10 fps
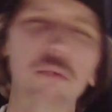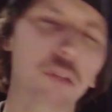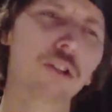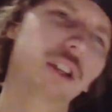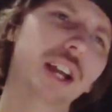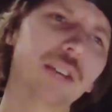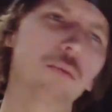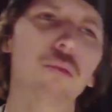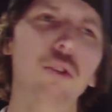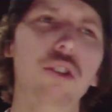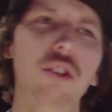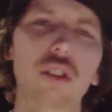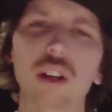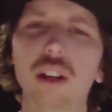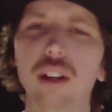Because the last one
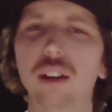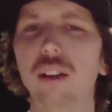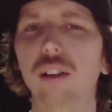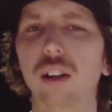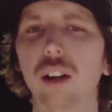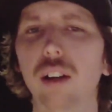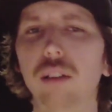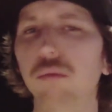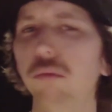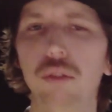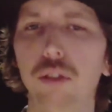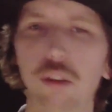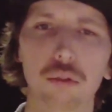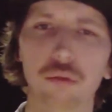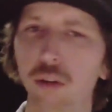was,
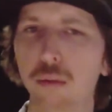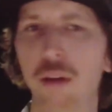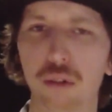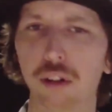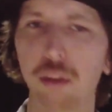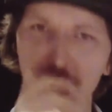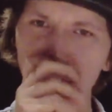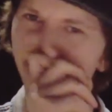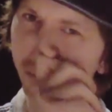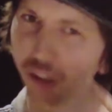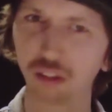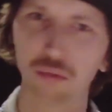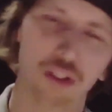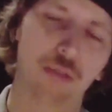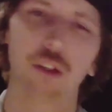we remember the past, but
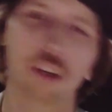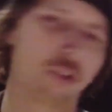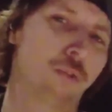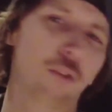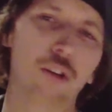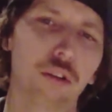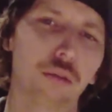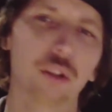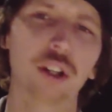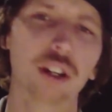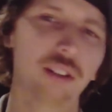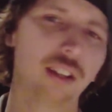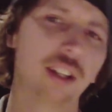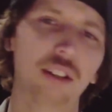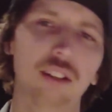then we got to go further. We got to
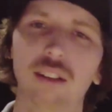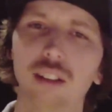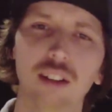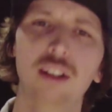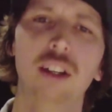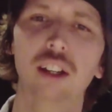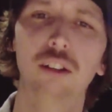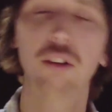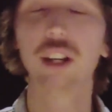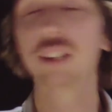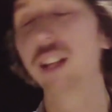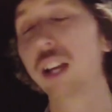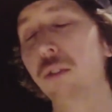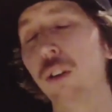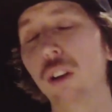take it to the
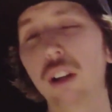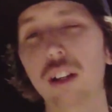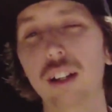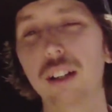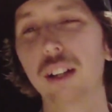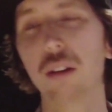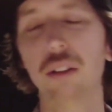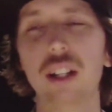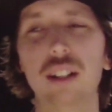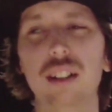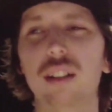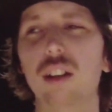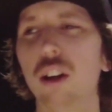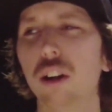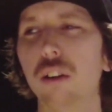next level. Nowadays
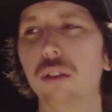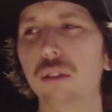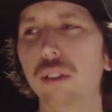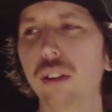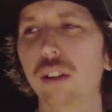it's a lot of